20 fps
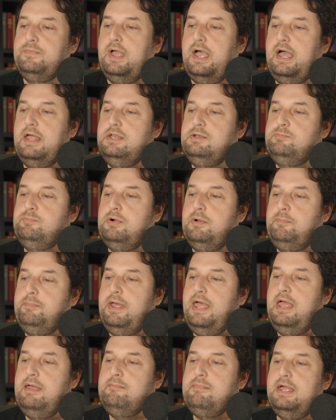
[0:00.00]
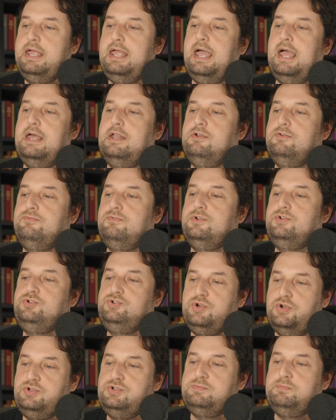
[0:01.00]
and prepare my hand for
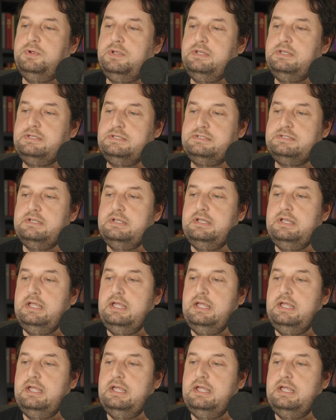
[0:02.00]
judgment,